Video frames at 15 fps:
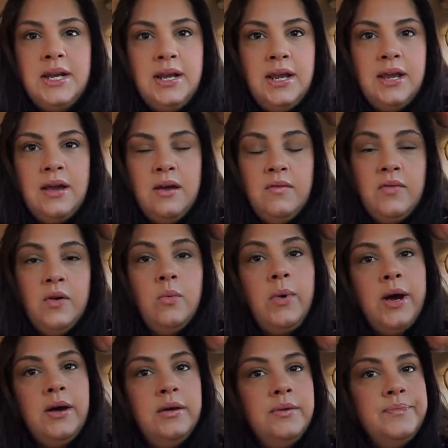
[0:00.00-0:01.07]
and hang out for a
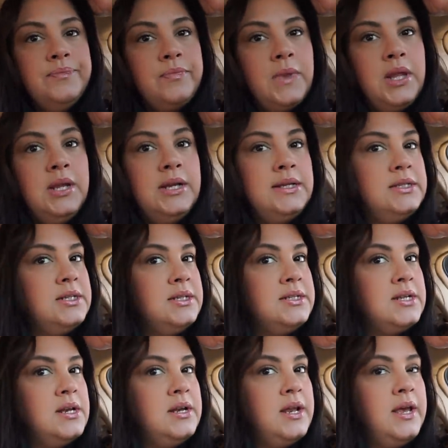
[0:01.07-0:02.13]
while. It is
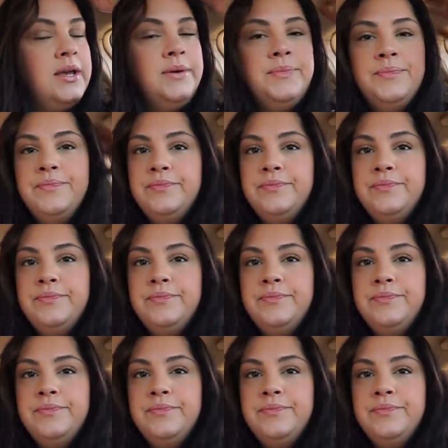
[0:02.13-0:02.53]
Sunday.